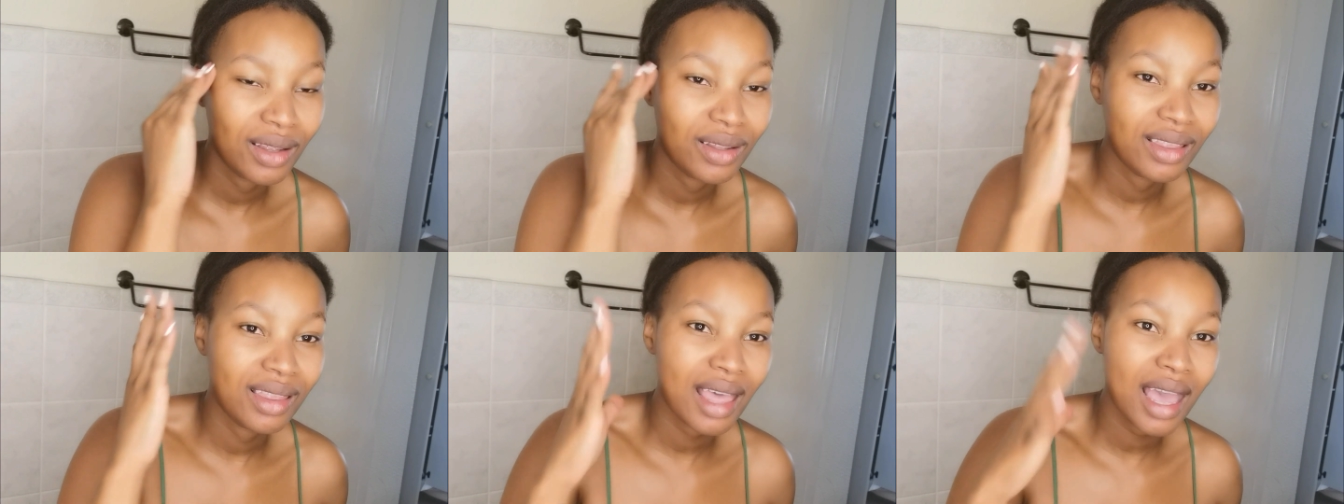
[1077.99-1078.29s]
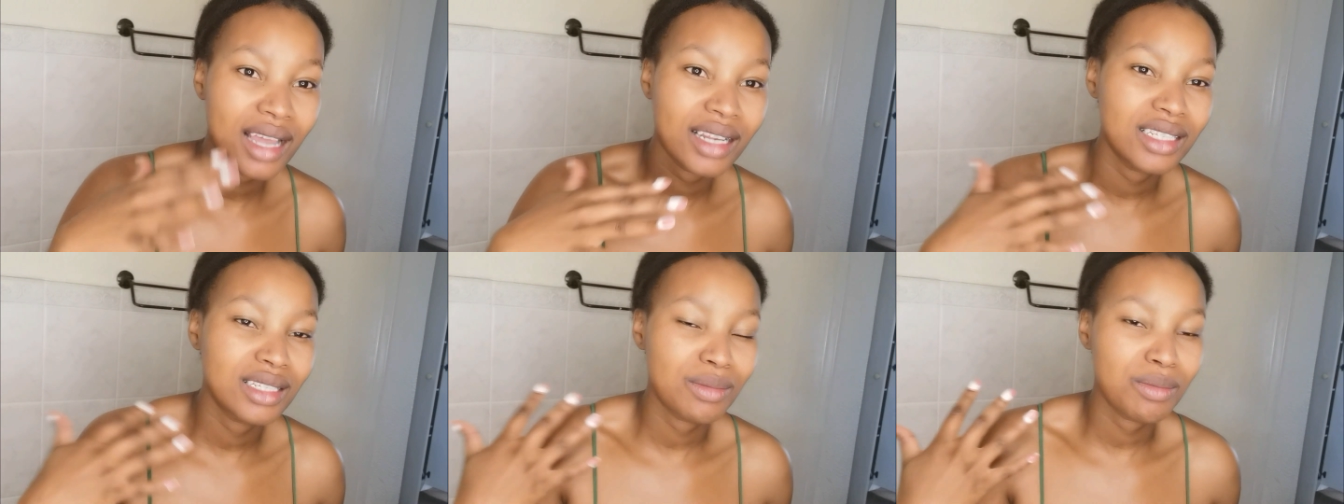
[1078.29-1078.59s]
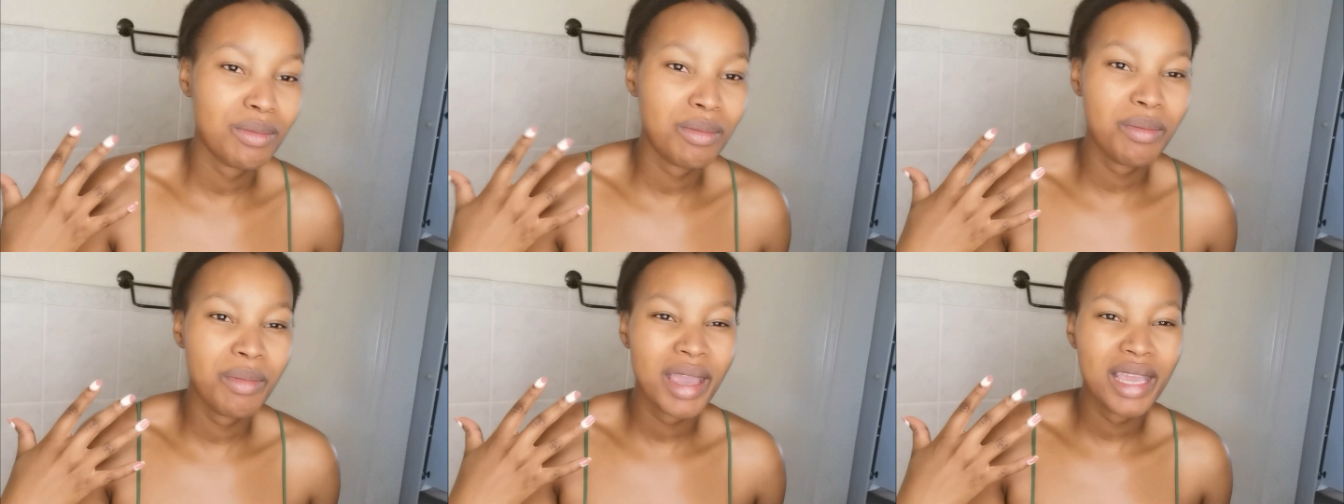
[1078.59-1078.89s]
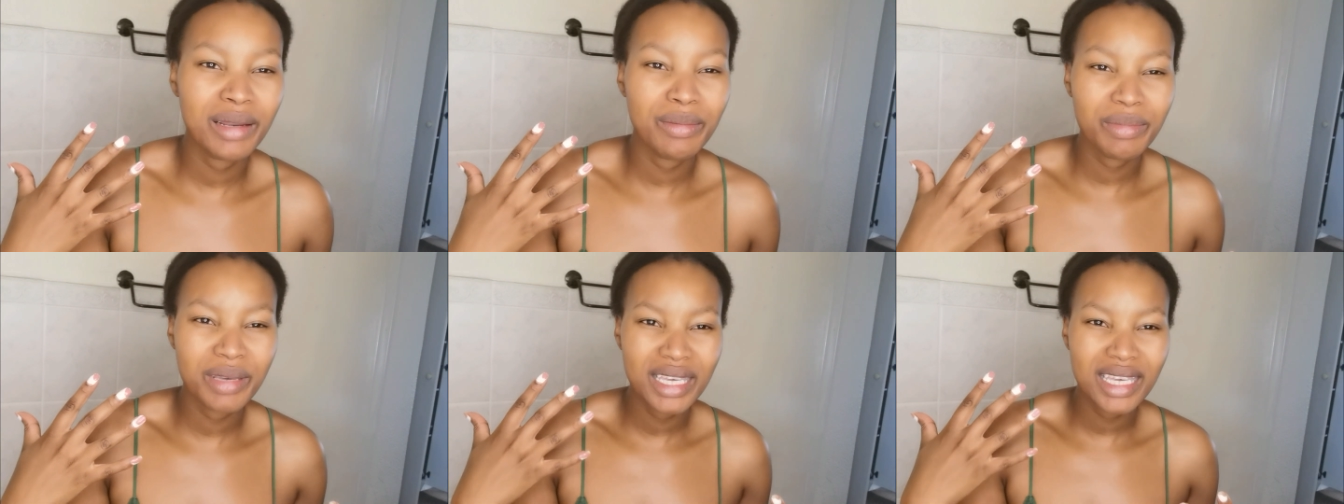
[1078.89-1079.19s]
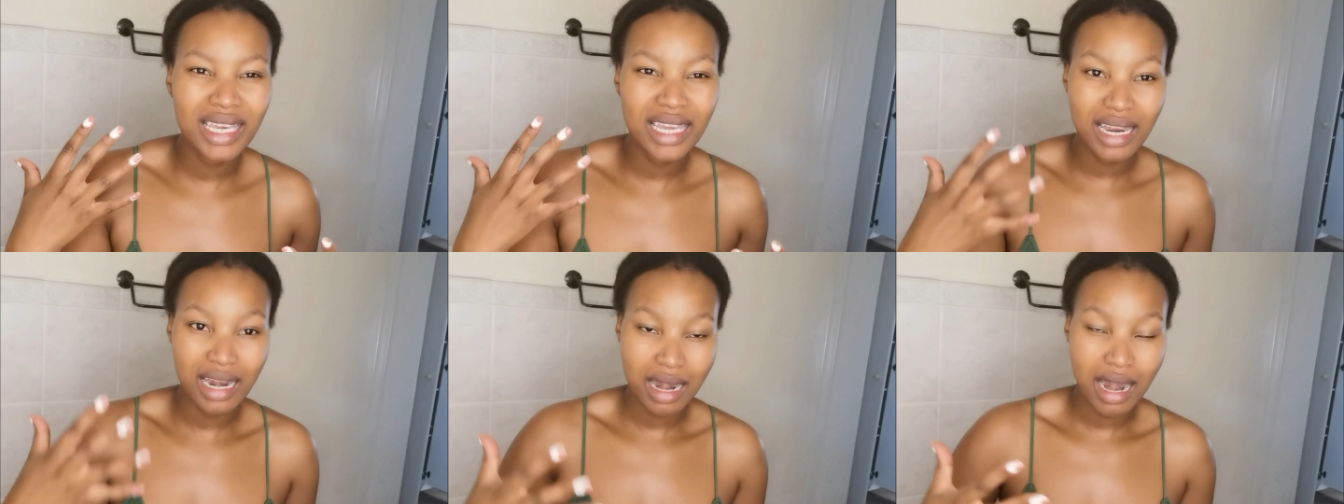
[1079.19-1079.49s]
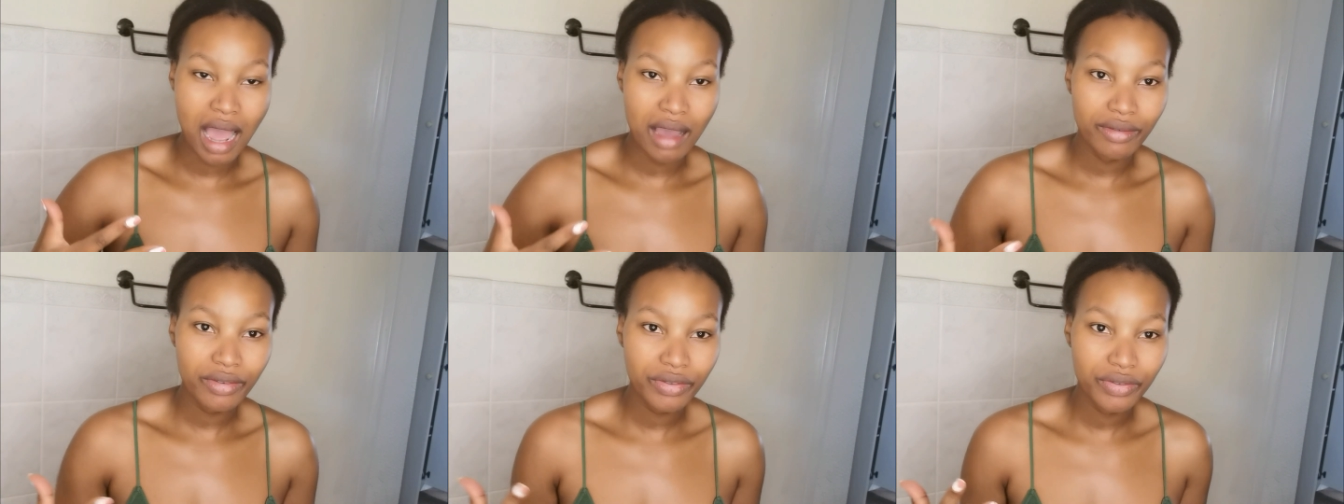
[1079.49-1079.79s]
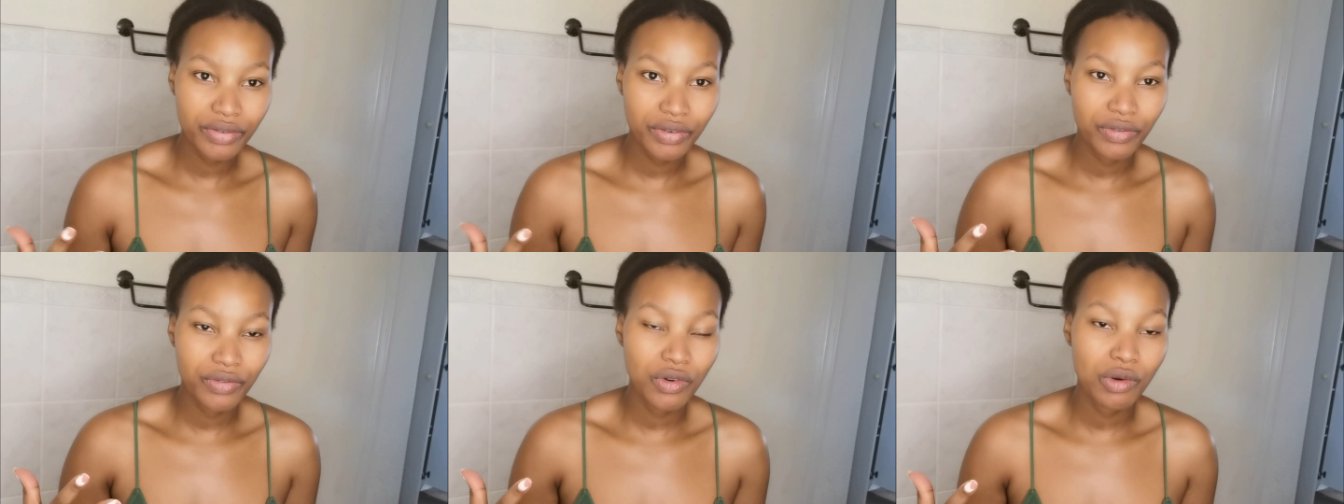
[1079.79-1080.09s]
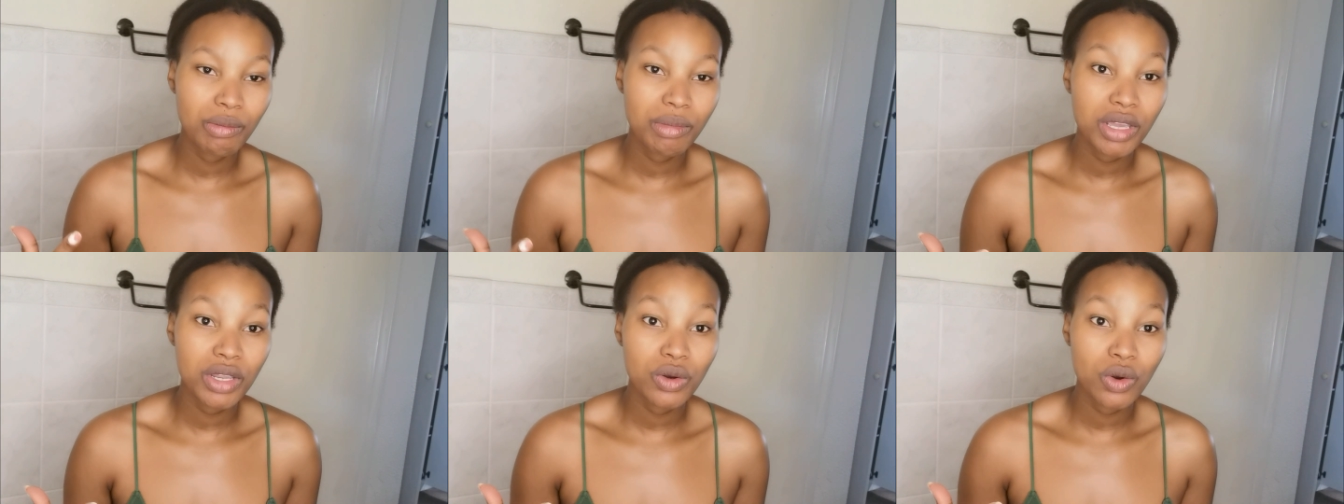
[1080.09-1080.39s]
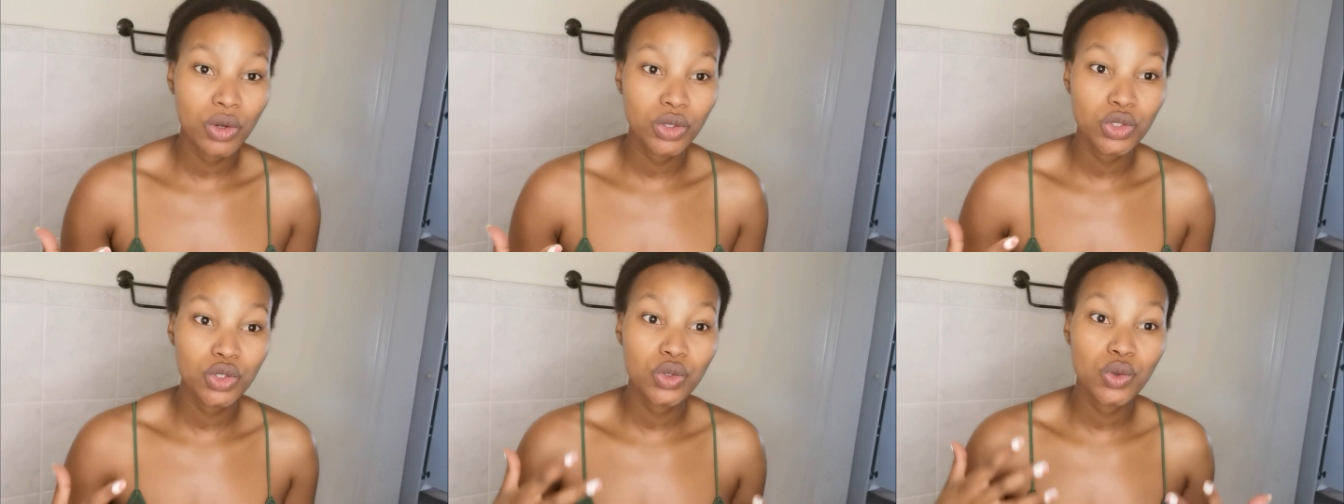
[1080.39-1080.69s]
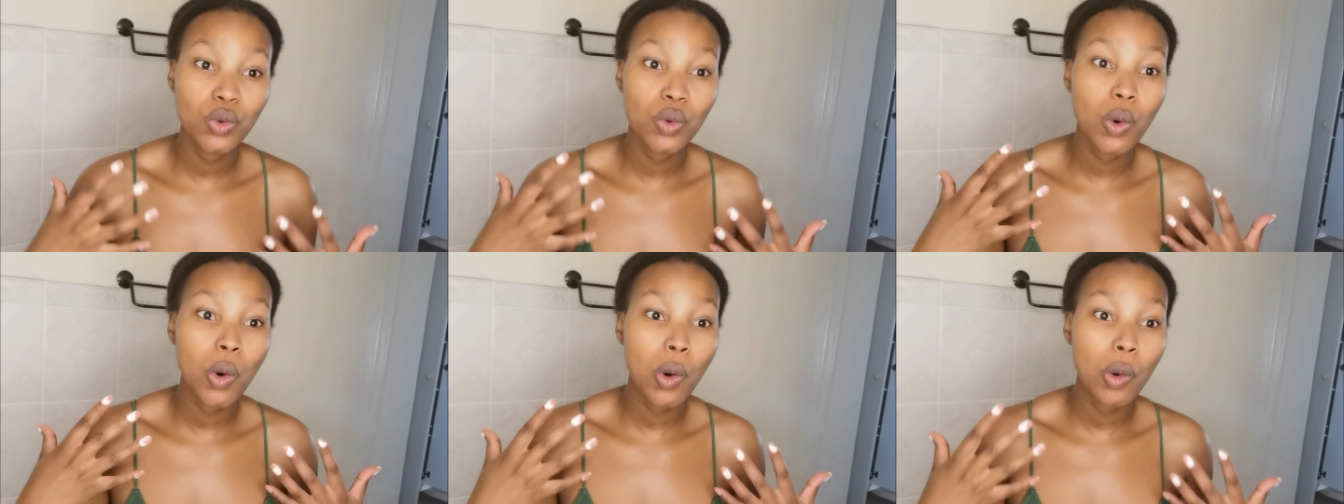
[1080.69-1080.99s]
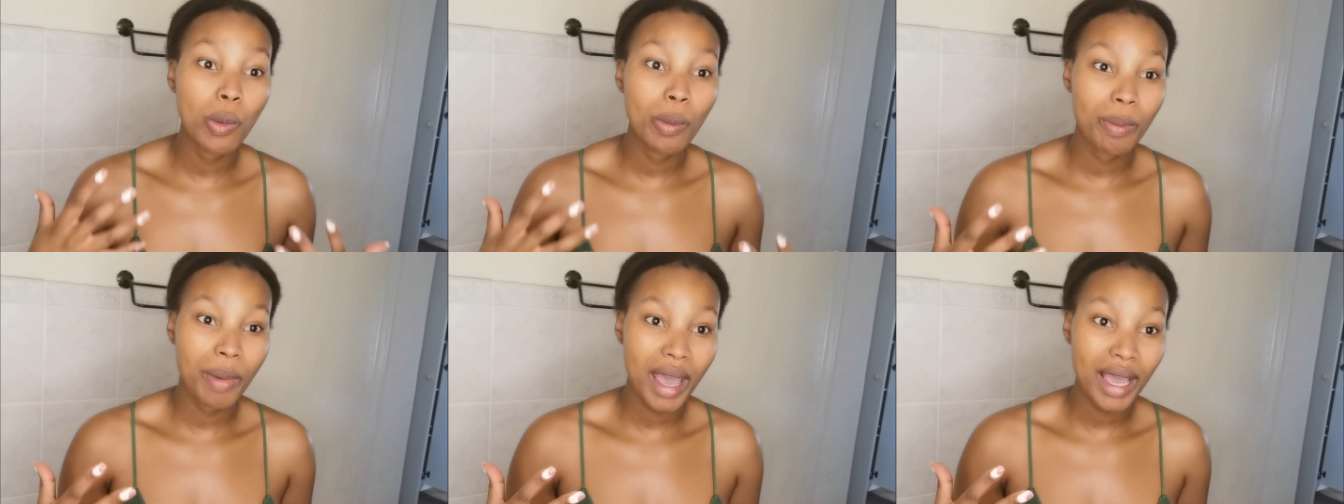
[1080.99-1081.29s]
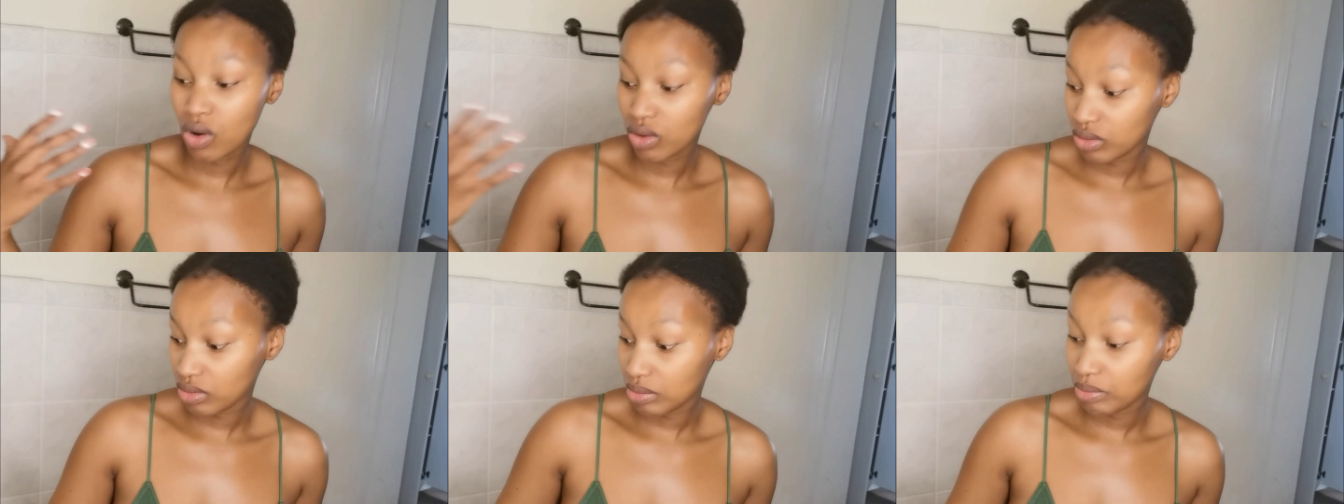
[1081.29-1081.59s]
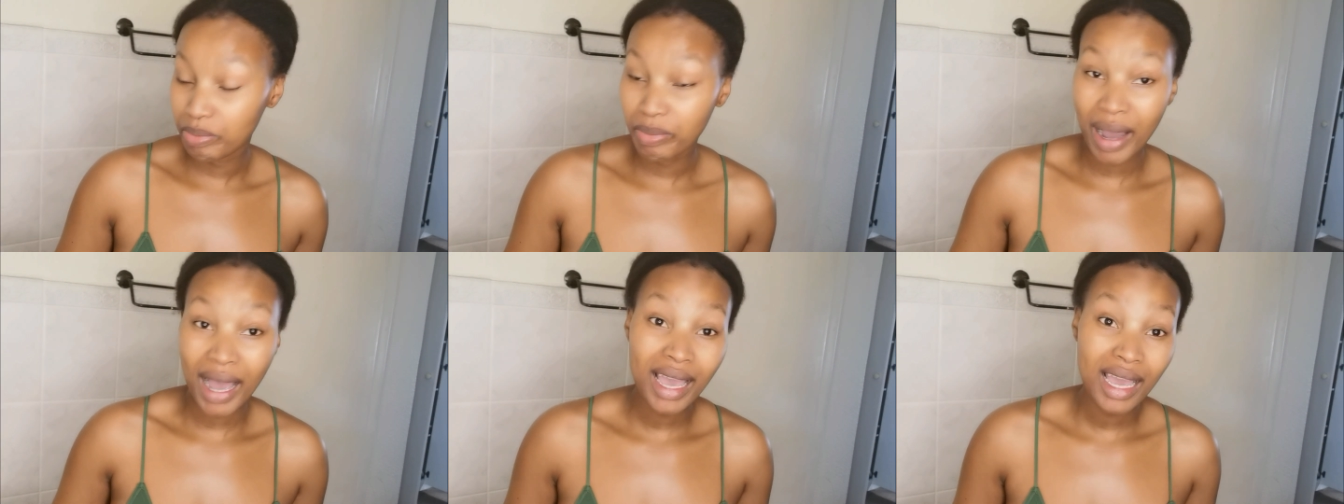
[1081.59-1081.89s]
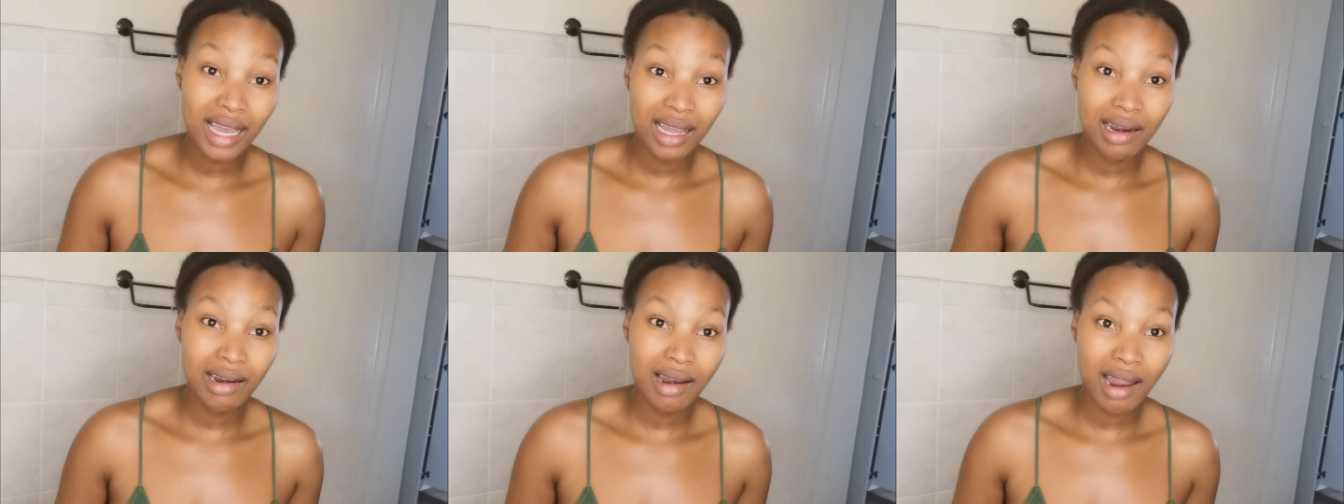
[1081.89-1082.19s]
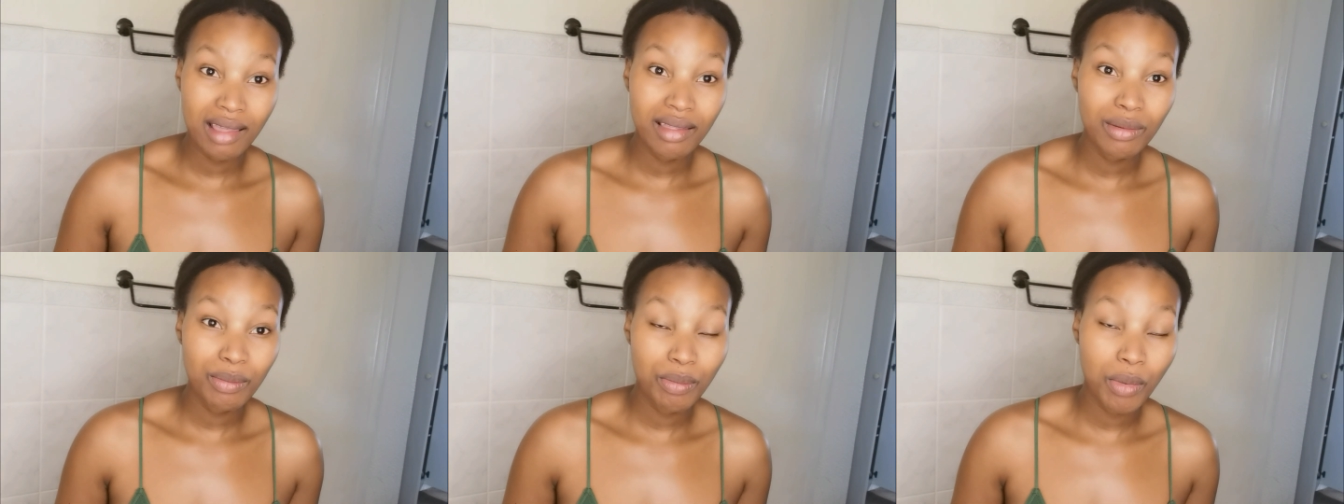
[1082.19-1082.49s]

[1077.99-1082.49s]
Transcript: that may be enough for me not to go back and buy another